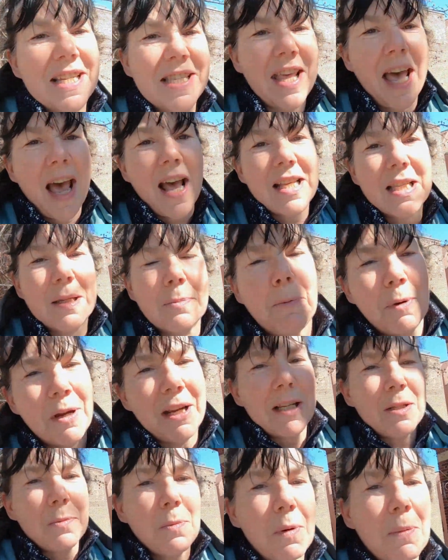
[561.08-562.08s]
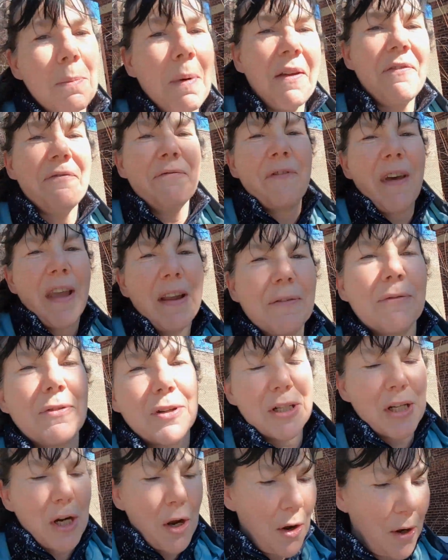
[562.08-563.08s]
is that? Spring is one of my
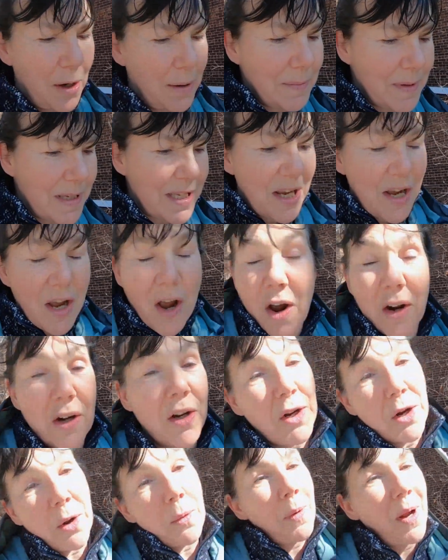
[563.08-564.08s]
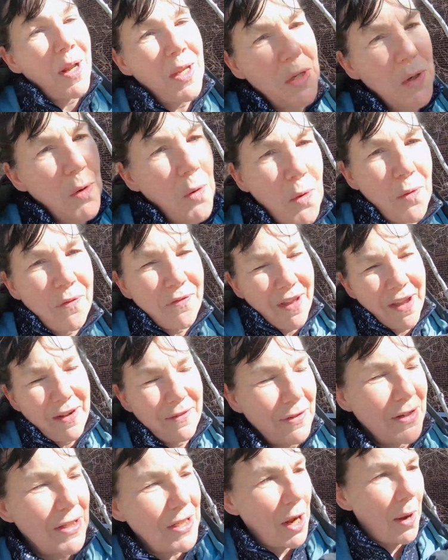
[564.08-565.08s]
favorite times. I don't know when your
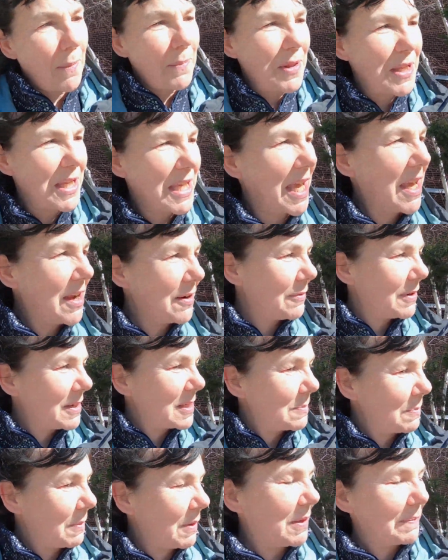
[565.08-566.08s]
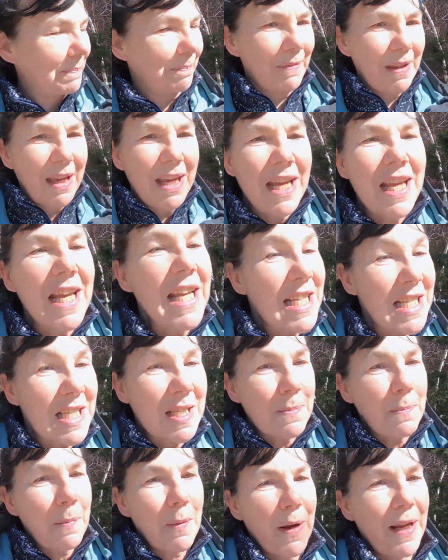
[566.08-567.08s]
favorite time of the year is, but
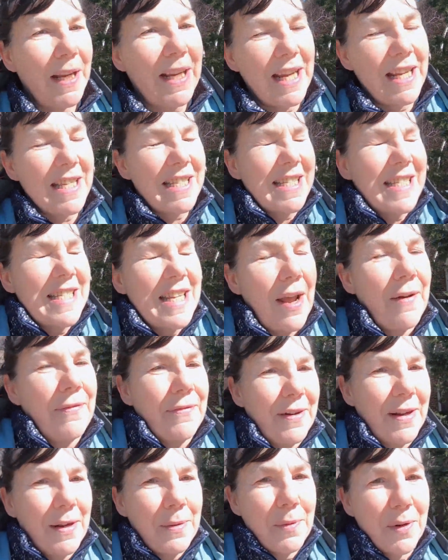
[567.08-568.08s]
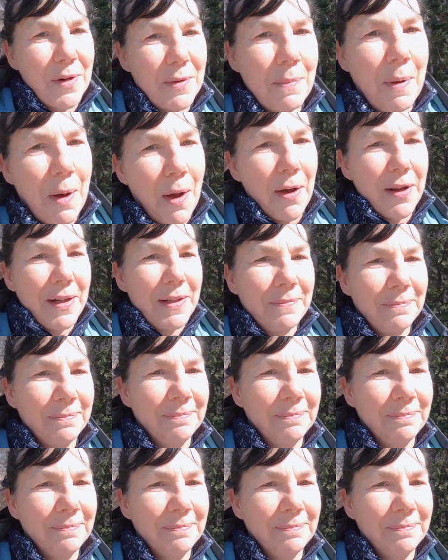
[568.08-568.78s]
spring is definitely one of mine.